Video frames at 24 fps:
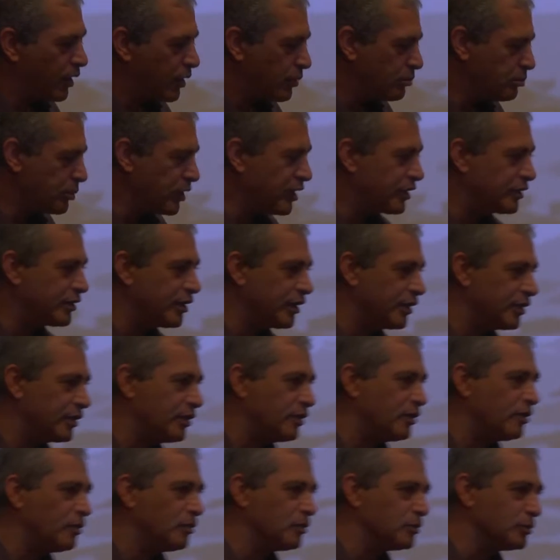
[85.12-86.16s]
big
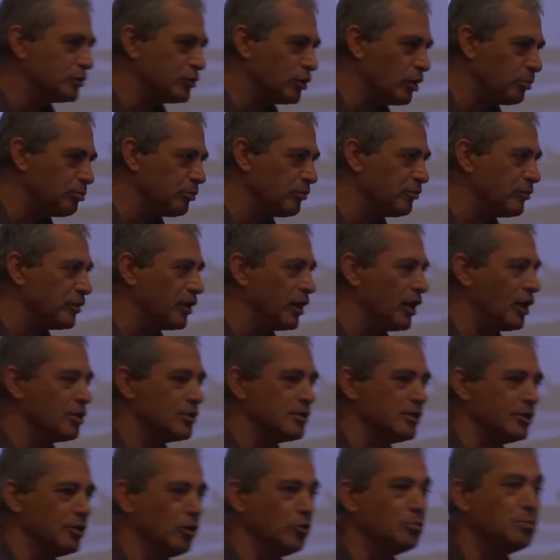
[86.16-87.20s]
data on top of
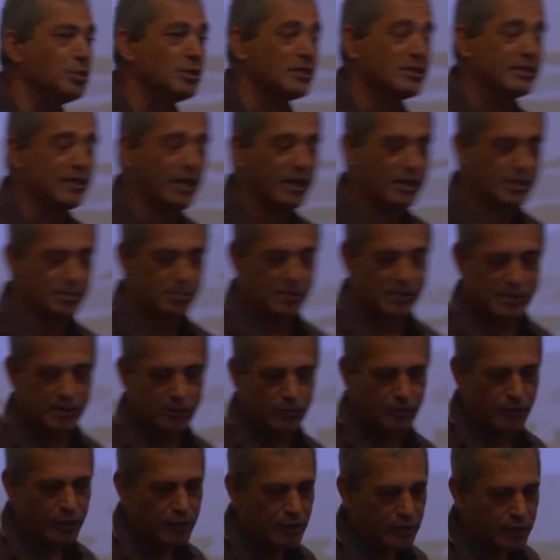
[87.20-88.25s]
clouds and OpenStack
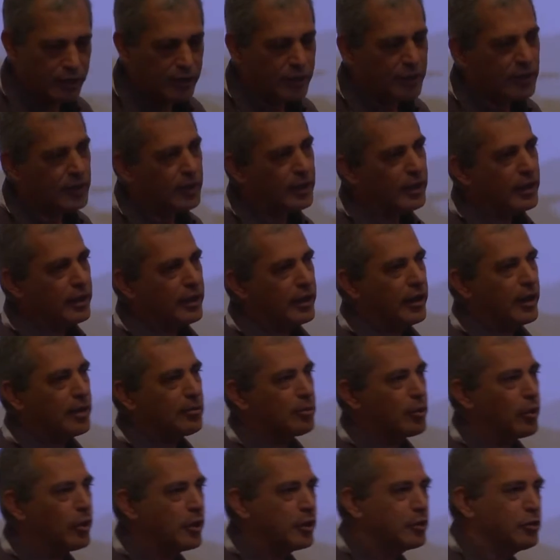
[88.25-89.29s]
specifically. I'm
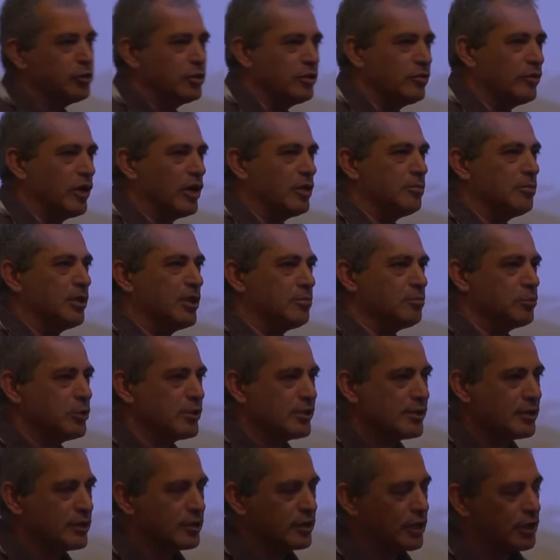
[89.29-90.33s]
going to divide my
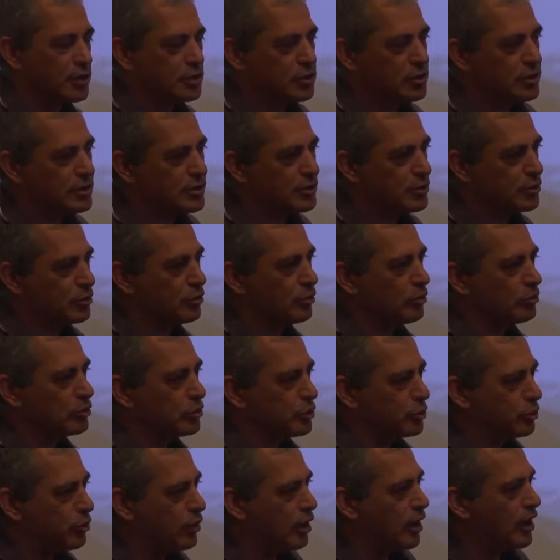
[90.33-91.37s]
presentations to
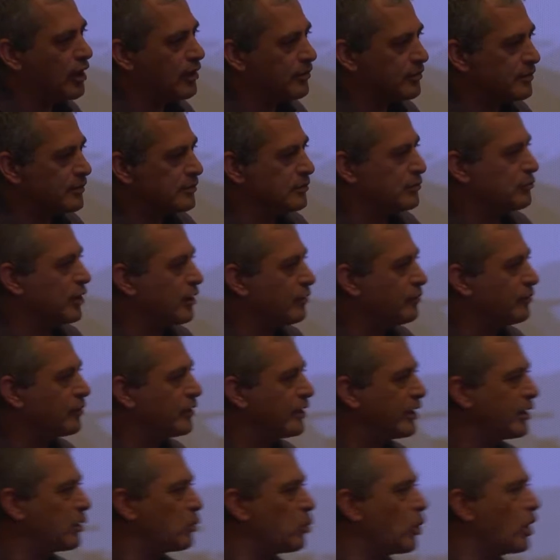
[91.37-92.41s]
two halves,
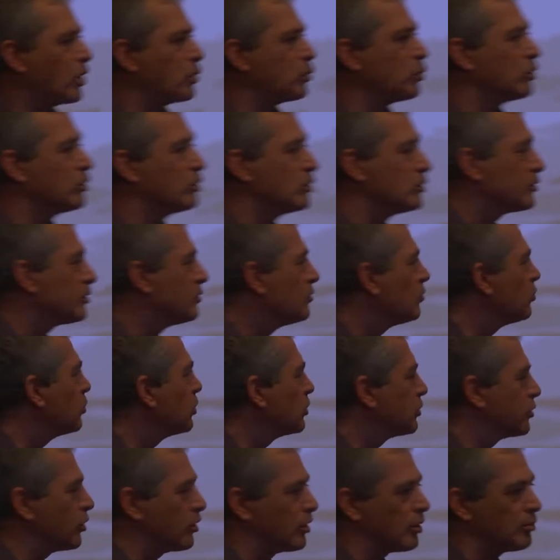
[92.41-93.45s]
roughly. One will
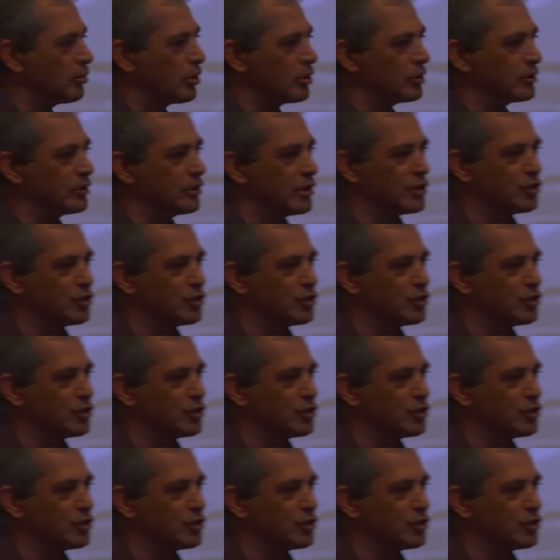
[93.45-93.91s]
talk about the